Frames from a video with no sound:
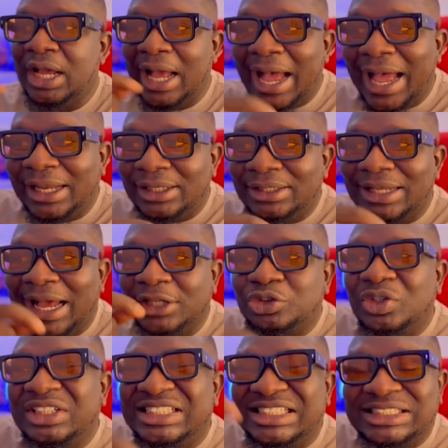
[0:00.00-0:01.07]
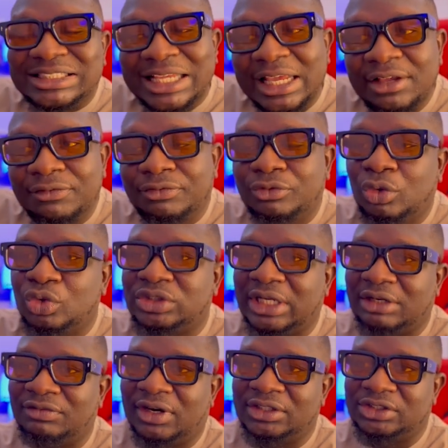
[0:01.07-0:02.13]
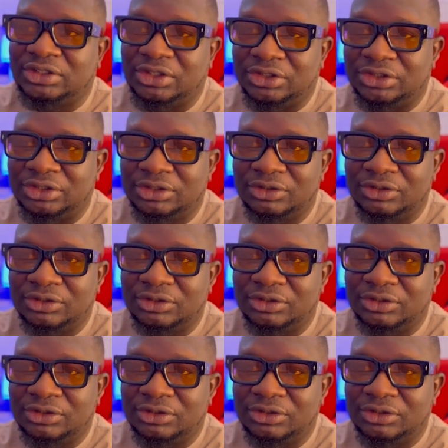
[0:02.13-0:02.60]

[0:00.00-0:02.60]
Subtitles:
and actually save those advanced search,